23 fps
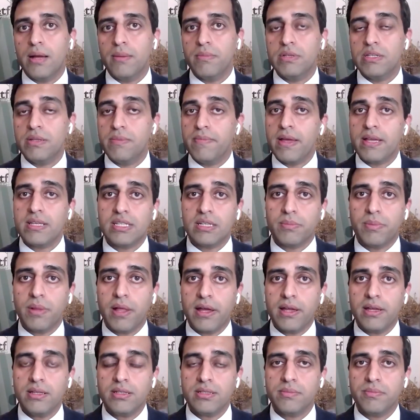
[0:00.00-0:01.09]
domestic
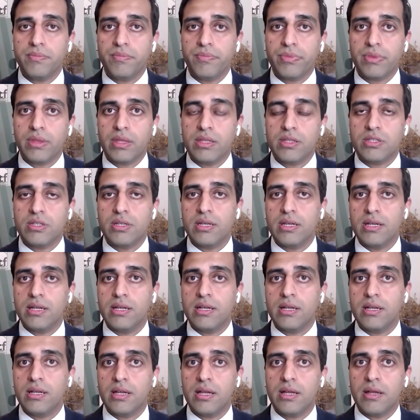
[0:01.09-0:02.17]
players
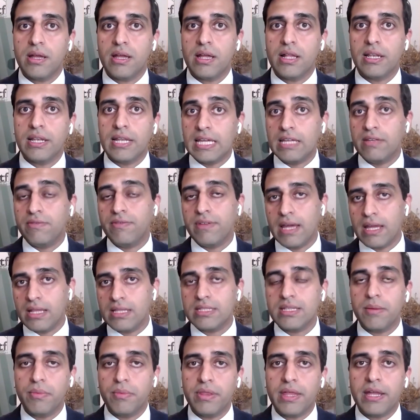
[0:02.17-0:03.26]
to alleviate
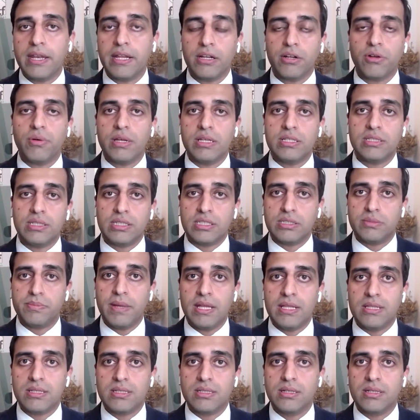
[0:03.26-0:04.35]
some of that increased
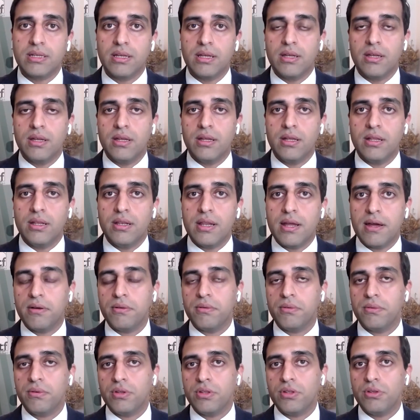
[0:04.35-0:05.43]
expense.
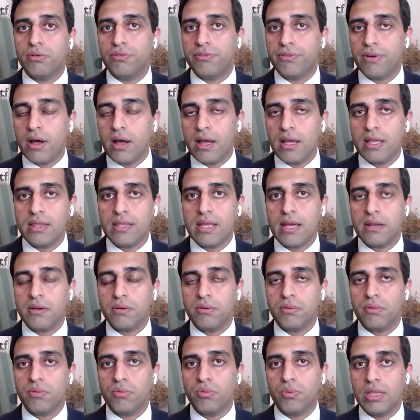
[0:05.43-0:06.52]
Now, you'll find that
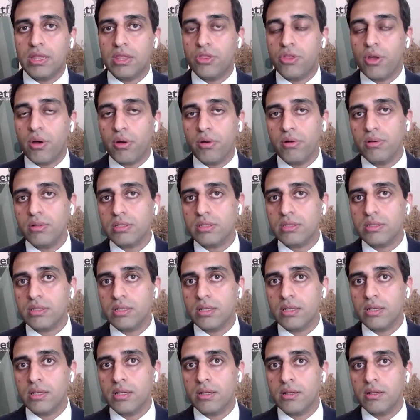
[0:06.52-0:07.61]
with those
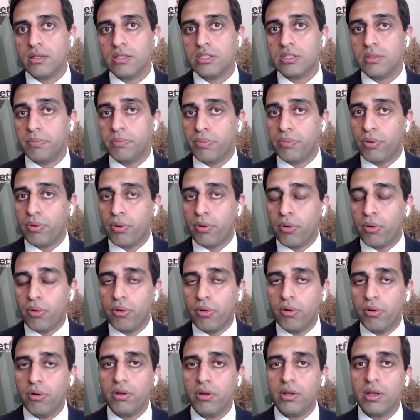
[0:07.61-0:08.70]

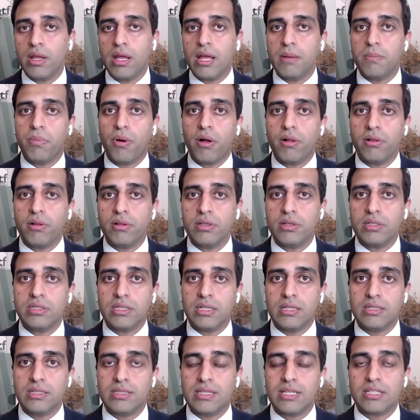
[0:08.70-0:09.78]
support and
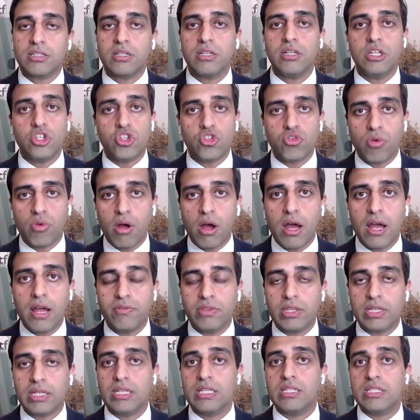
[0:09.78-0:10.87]
policies, that's going to drive the
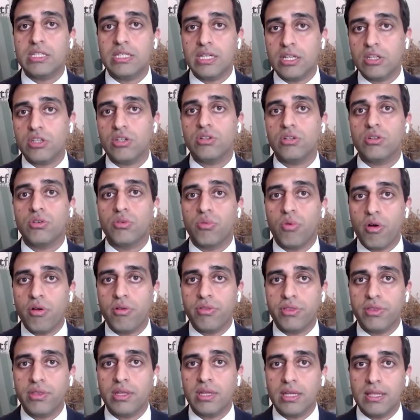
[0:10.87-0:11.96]
continued growth
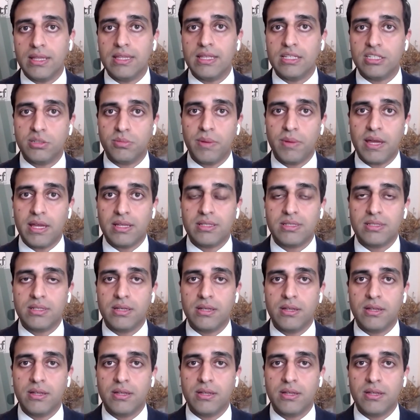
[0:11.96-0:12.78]
in this space.